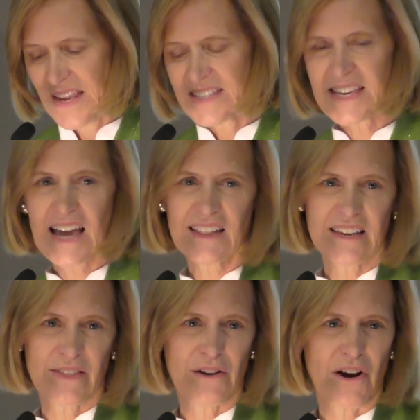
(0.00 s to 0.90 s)

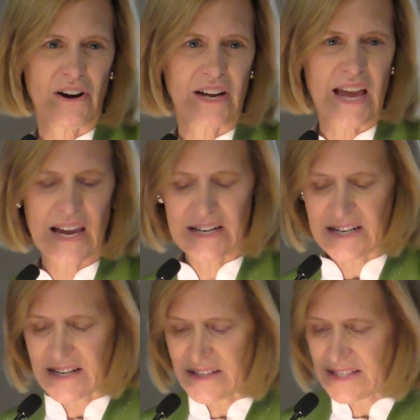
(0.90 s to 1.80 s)
Sadly, there are
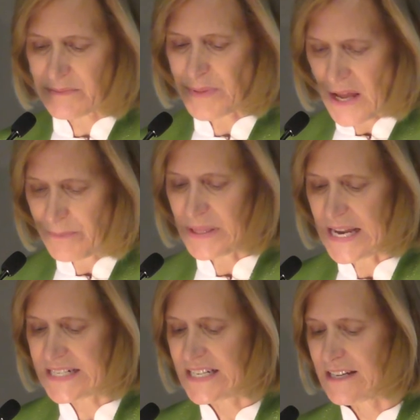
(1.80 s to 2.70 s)
candidates
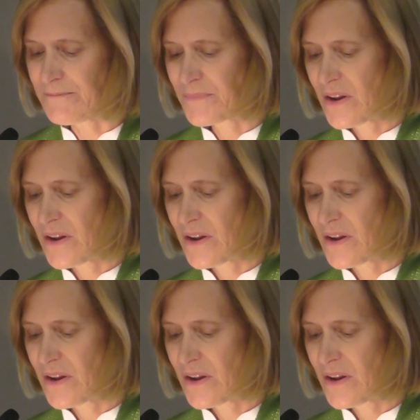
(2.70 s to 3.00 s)
aplenty